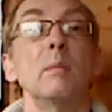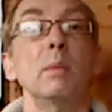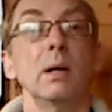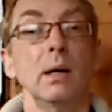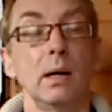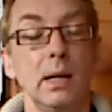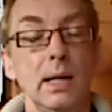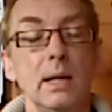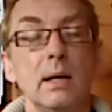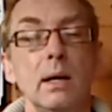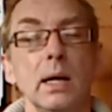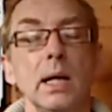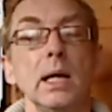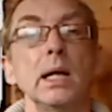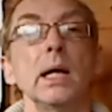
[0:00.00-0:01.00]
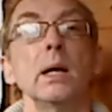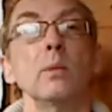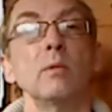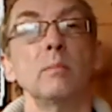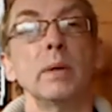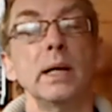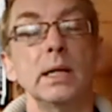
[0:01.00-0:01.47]
but legally it
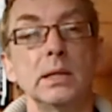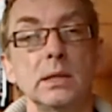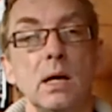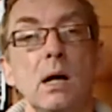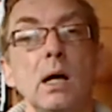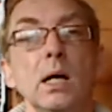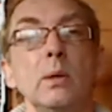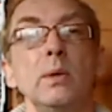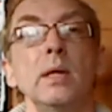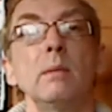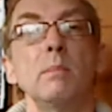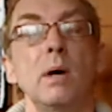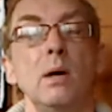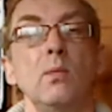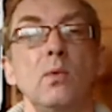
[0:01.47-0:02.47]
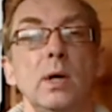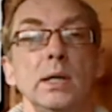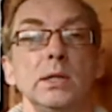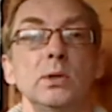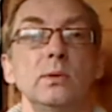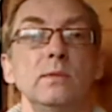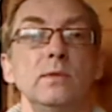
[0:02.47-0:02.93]
would have been entirely within my
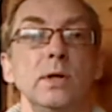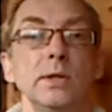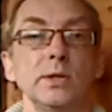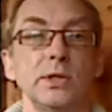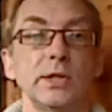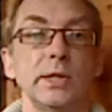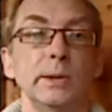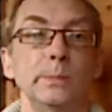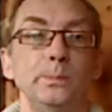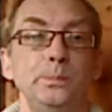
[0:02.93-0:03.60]
rights to have done so.